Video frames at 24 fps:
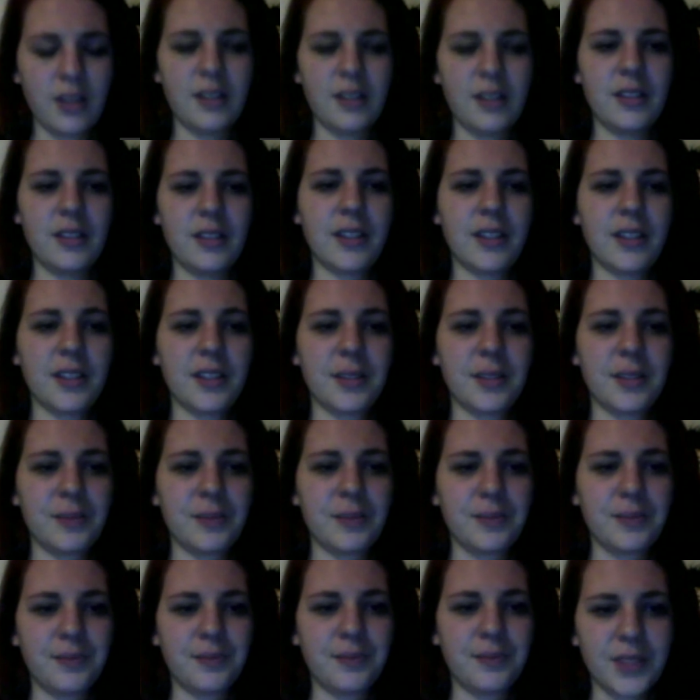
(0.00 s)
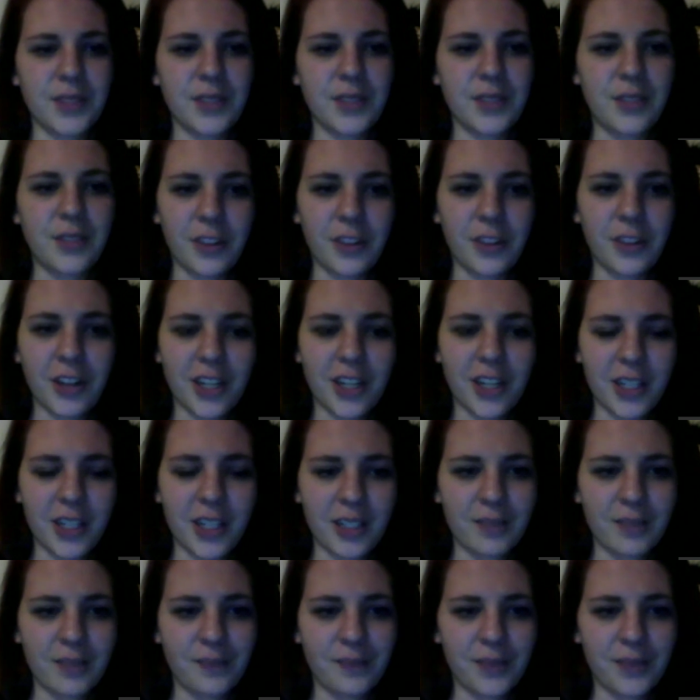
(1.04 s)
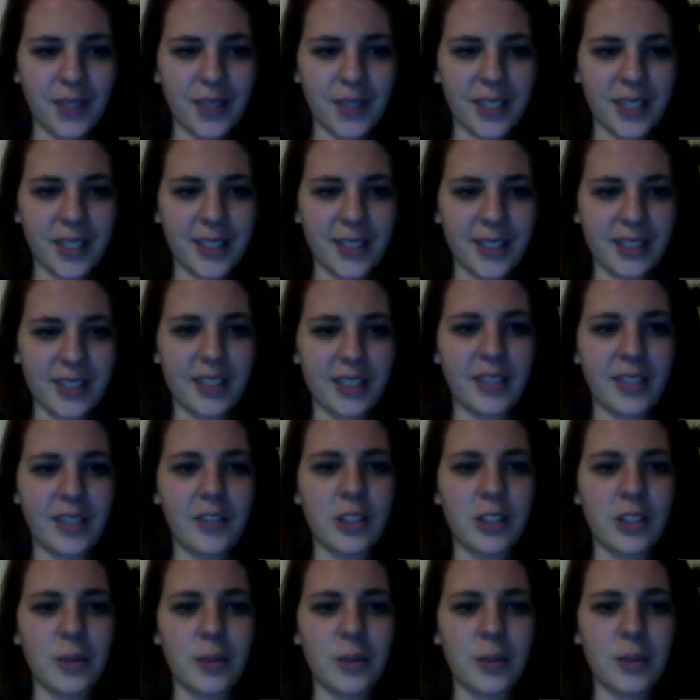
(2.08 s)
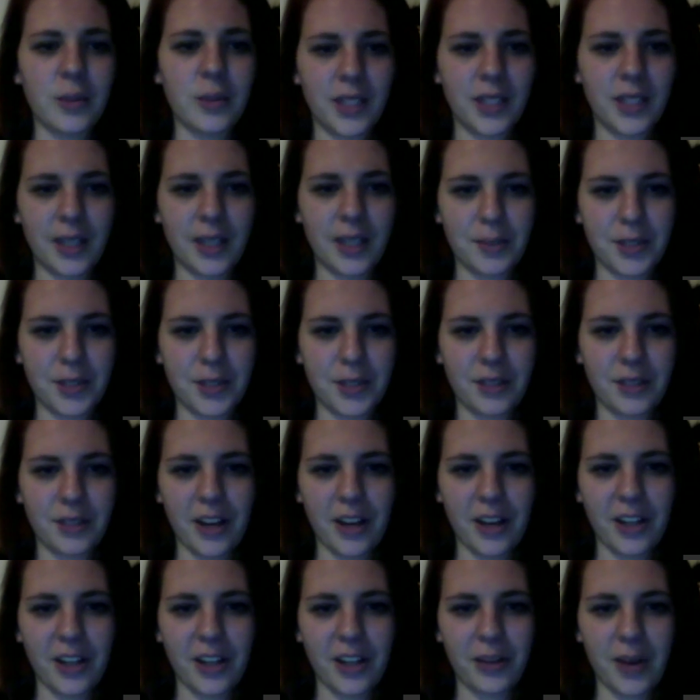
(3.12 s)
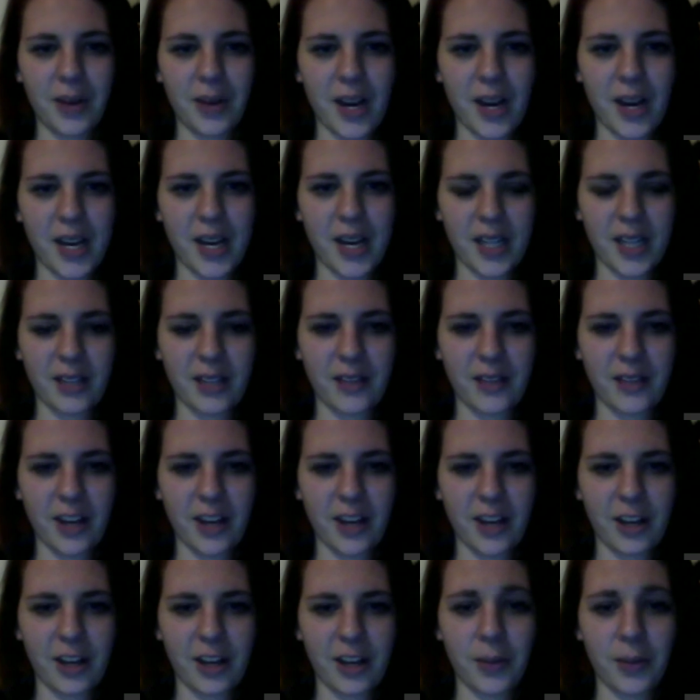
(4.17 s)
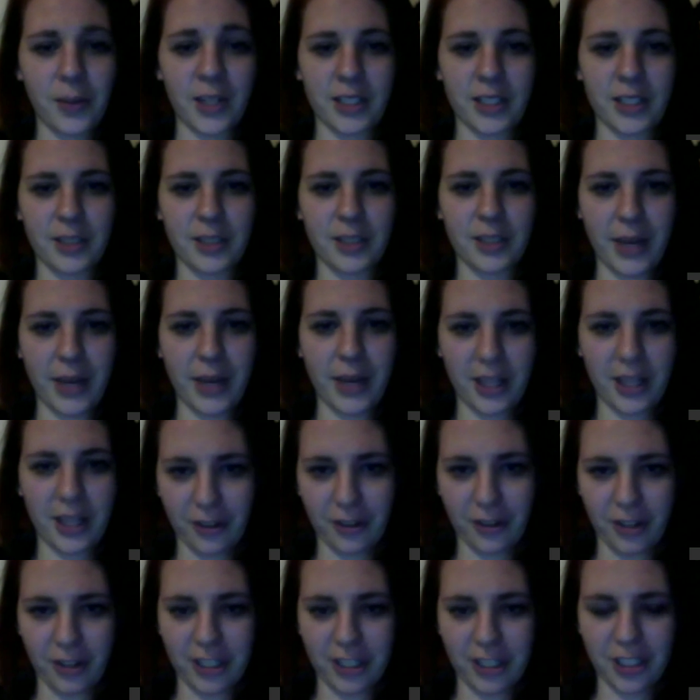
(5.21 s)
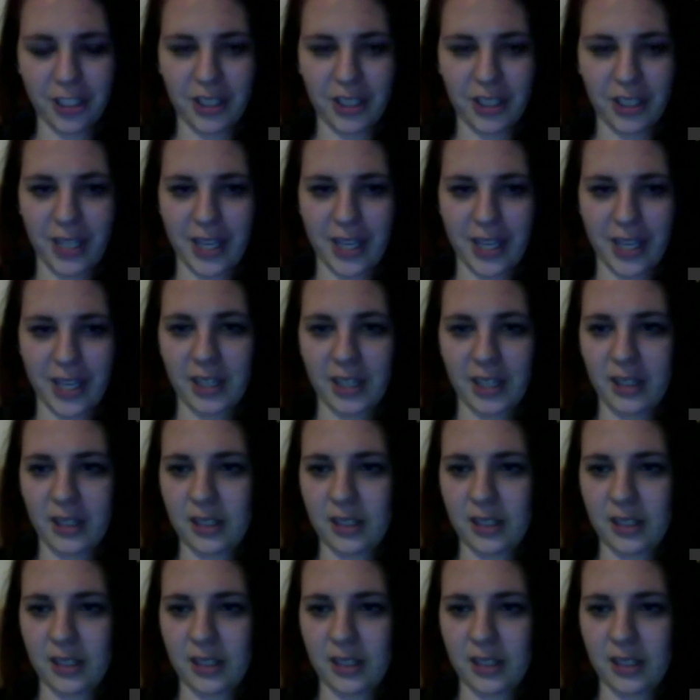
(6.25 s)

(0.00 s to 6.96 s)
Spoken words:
4, it's the difference between the observed value y and the value predicted by the regression line.